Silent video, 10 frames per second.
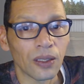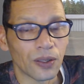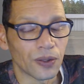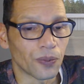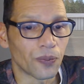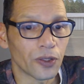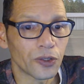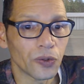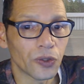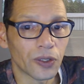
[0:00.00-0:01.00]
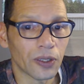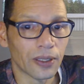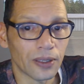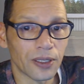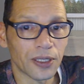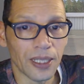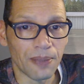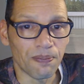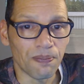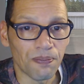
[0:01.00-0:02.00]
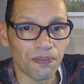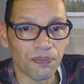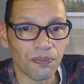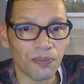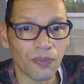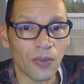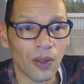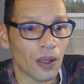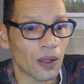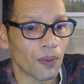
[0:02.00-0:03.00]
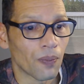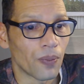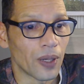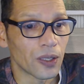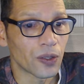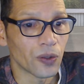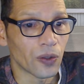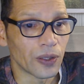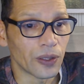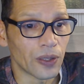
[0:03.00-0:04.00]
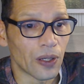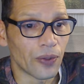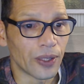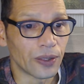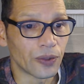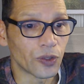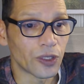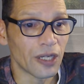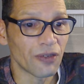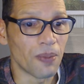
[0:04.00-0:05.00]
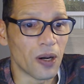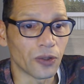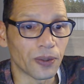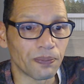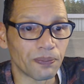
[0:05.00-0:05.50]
so once you start the sim make sure you go into safe mode